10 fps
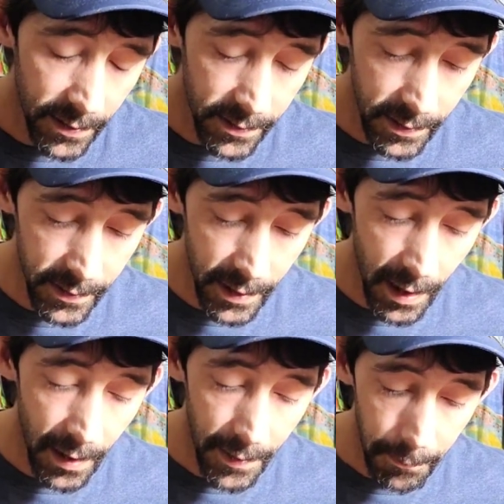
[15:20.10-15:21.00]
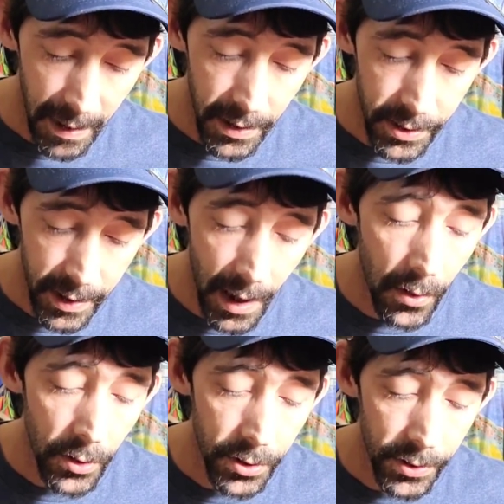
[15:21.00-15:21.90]
is the Beast
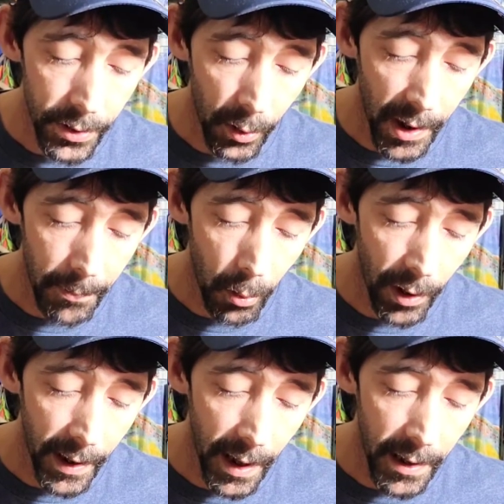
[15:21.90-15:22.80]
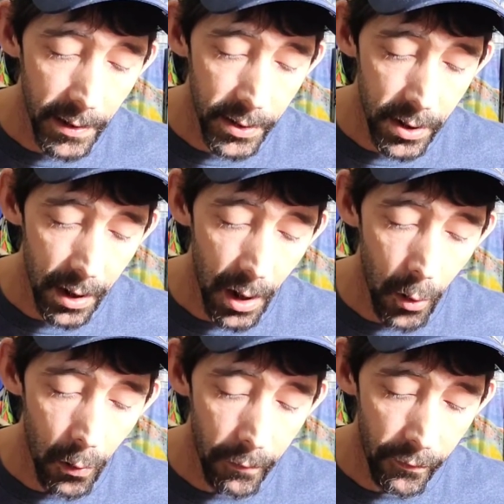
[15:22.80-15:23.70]
Coast 3.8
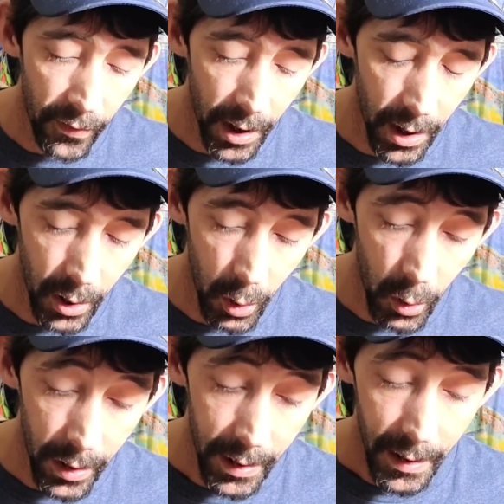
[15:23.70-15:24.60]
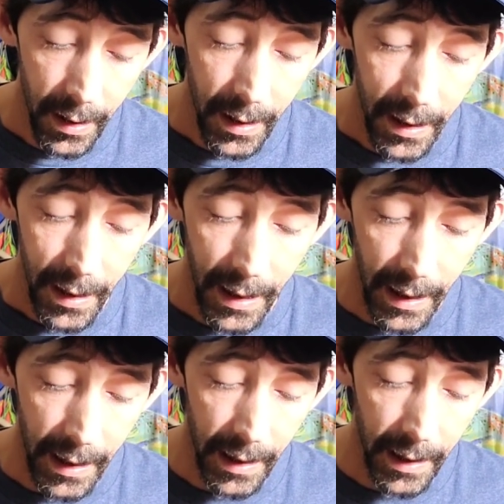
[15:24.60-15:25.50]
Slow Flow
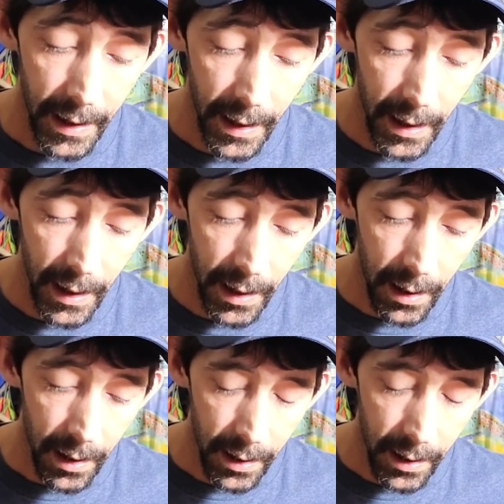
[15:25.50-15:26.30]
in